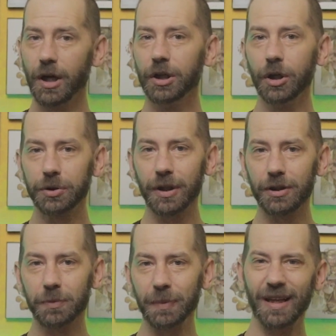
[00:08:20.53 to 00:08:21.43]
Usually
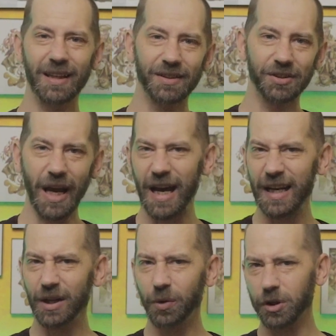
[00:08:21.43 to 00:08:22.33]
this means
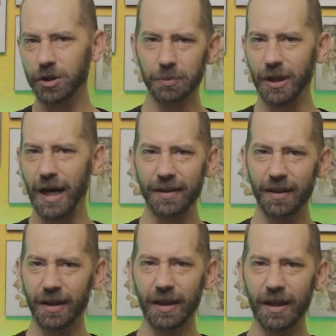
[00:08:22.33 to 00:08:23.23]
adding or
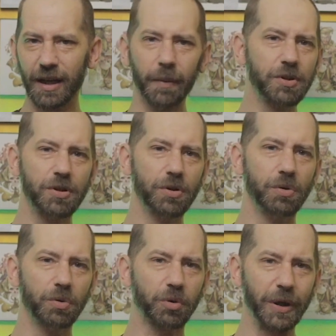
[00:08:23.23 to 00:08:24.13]
subtracting up
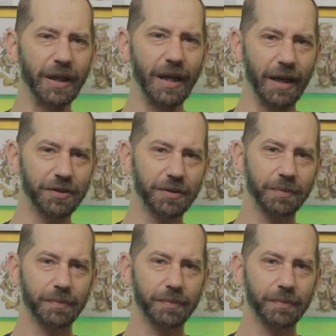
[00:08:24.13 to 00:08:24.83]
to 3 dice.